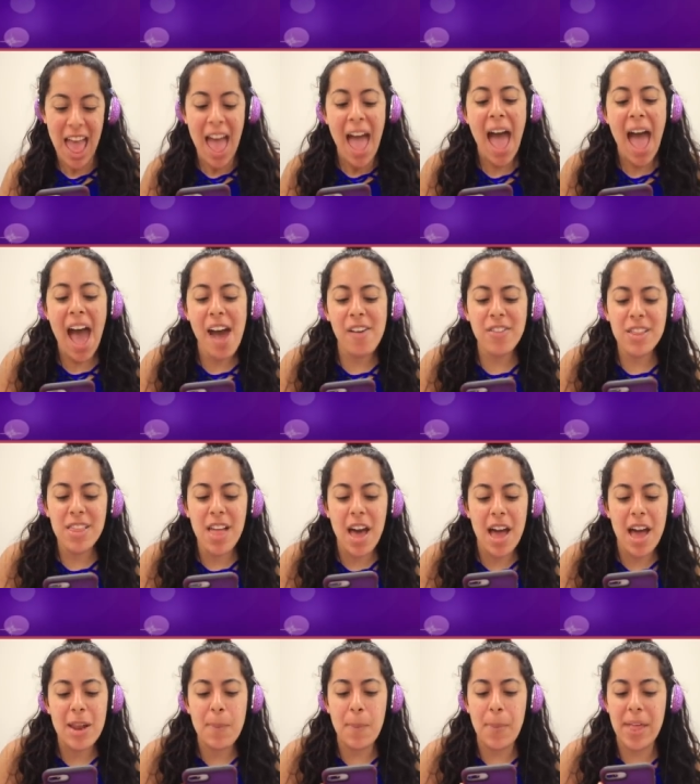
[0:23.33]

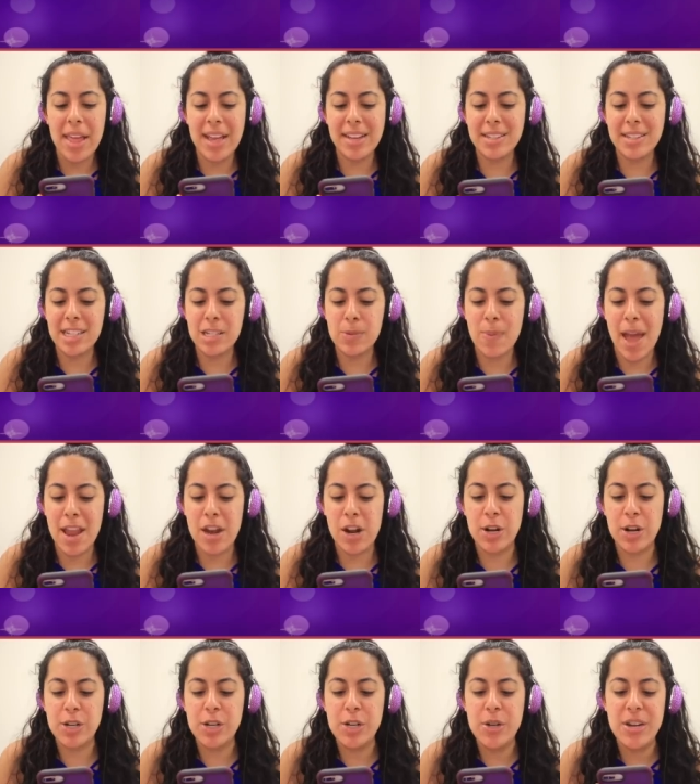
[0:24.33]
Avalon plans to spend
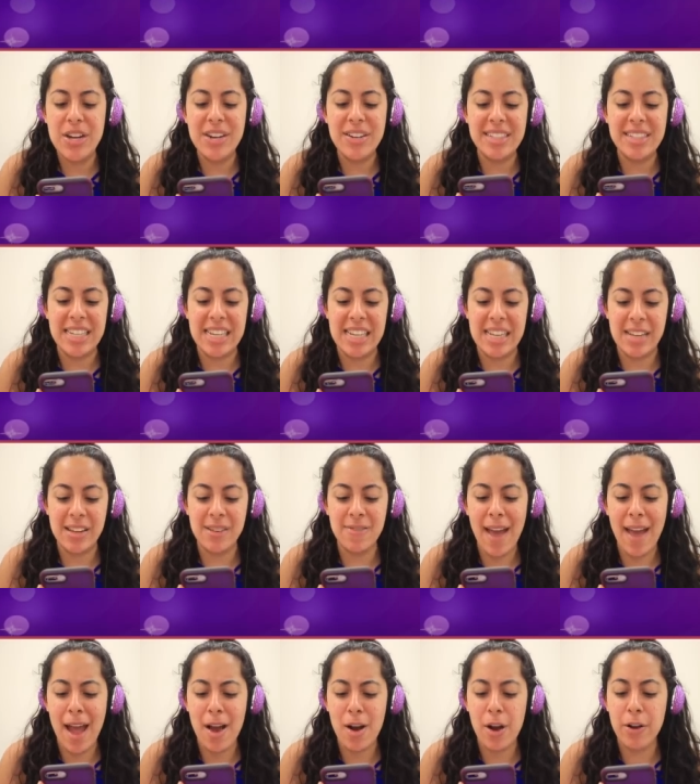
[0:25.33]
her New Year's Eve
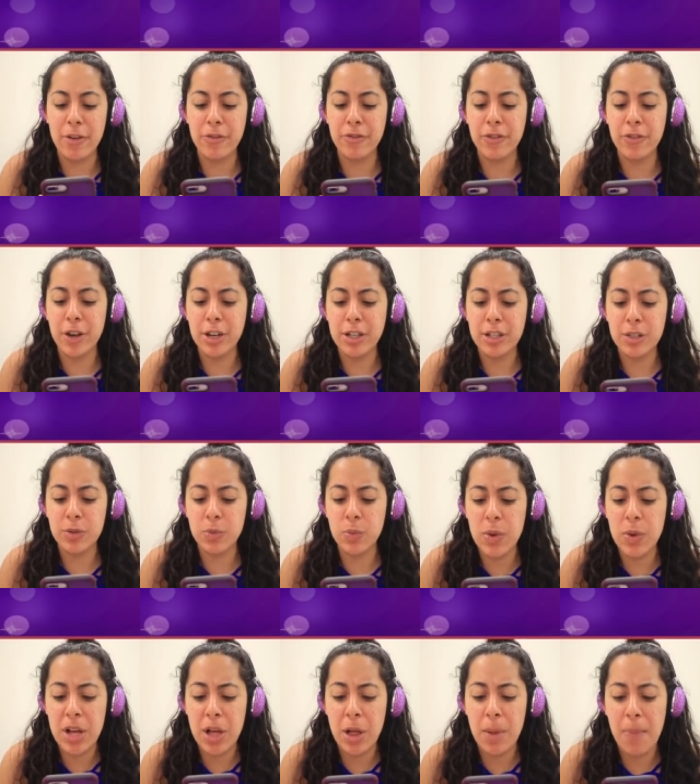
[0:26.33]
at her first
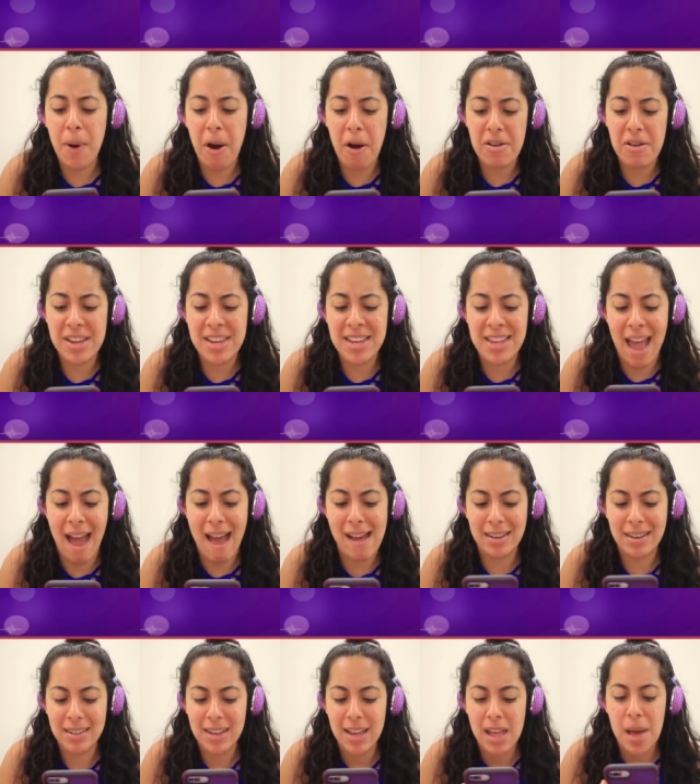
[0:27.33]
real party
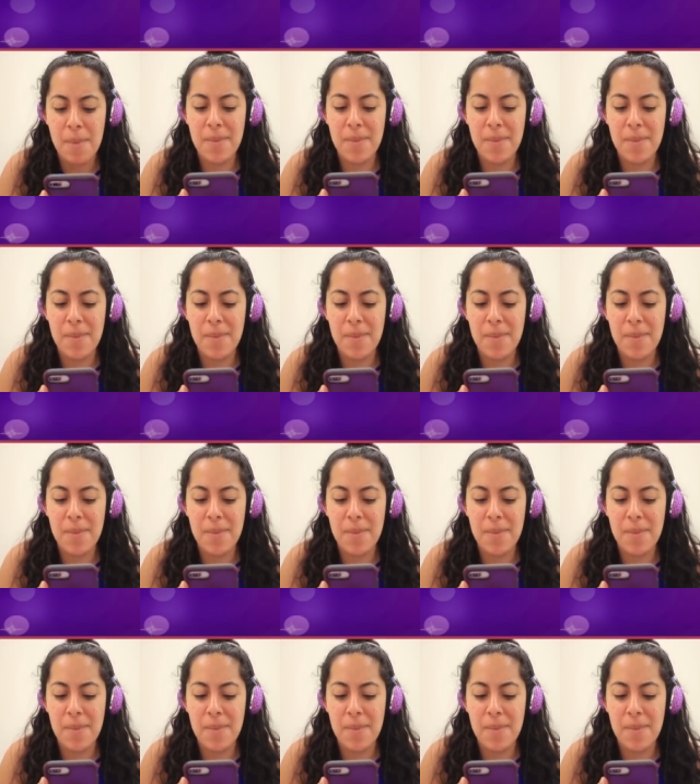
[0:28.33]
yet